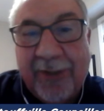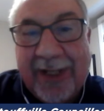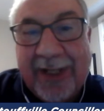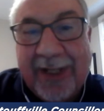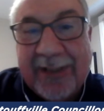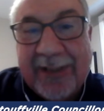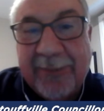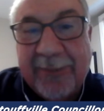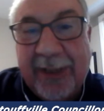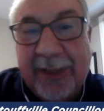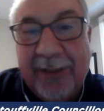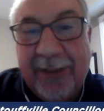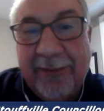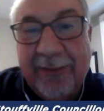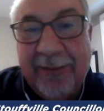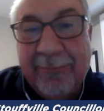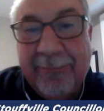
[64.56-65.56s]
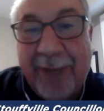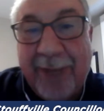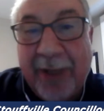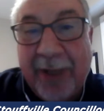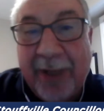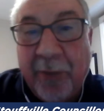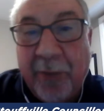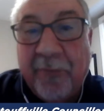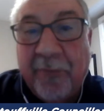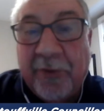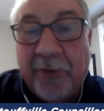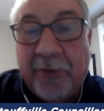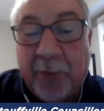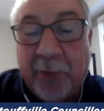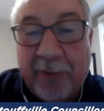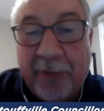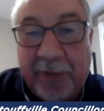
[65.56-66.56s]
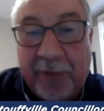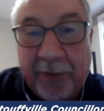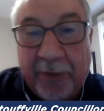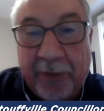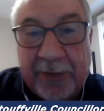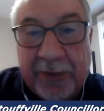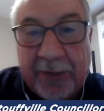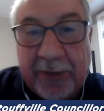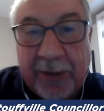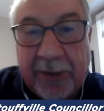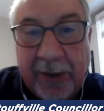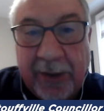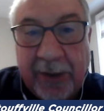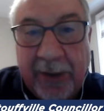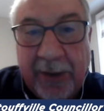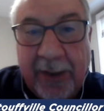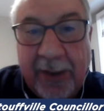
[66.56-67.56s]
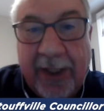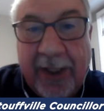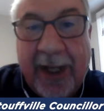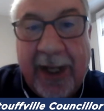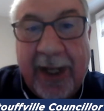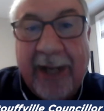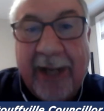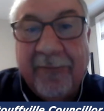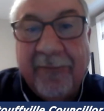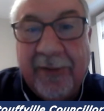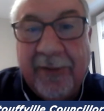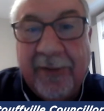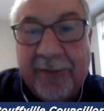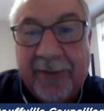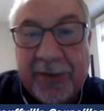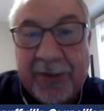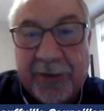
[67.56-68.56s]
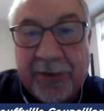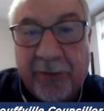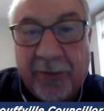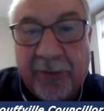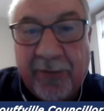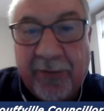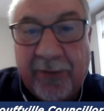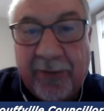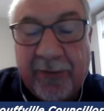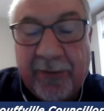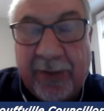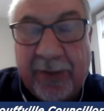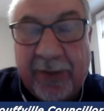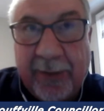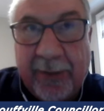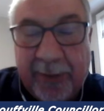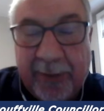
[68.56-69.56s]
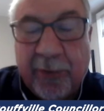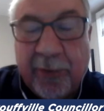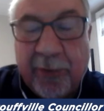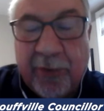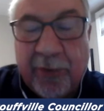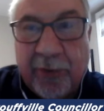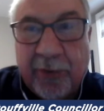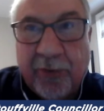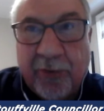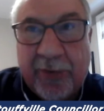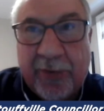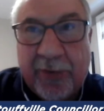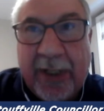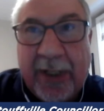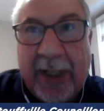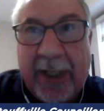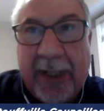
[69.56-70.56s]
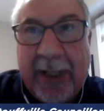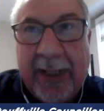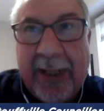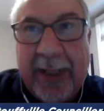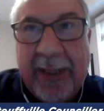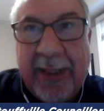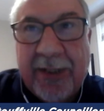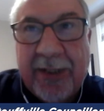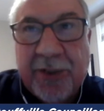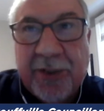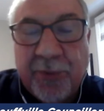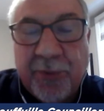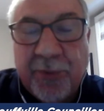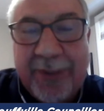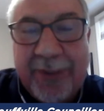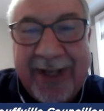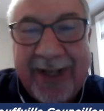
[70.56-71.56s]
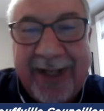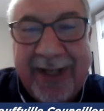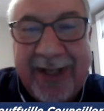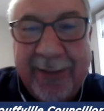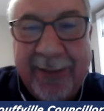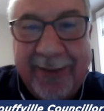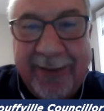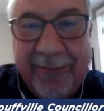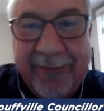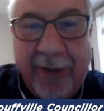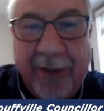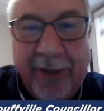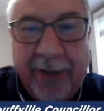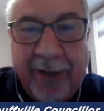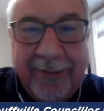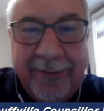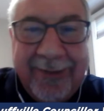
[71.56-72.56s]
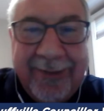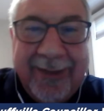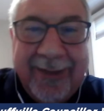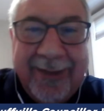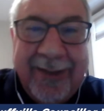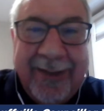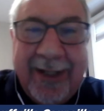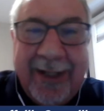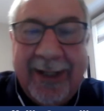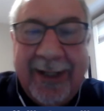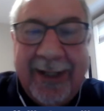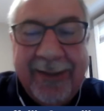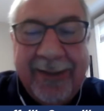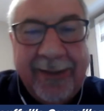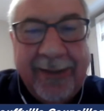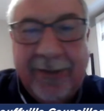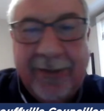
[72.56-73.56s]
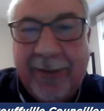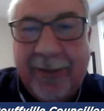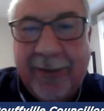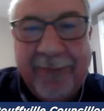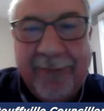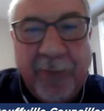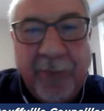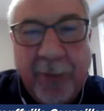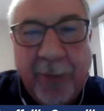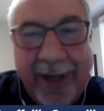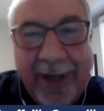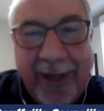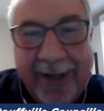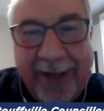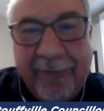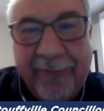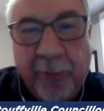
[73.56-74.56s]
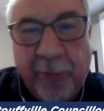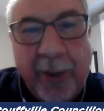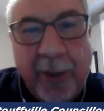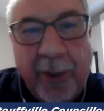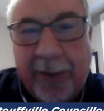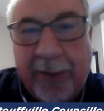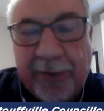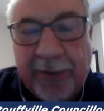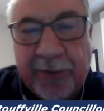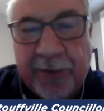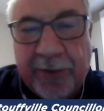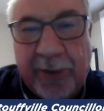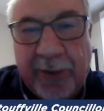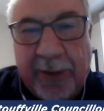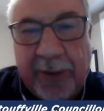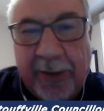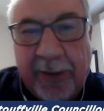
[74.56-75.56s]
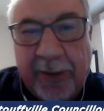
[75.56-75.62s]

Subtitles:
has been my home for 12 years. I've lived in Stouffville. So the street I live on, I can tell you I've known everyone on the street.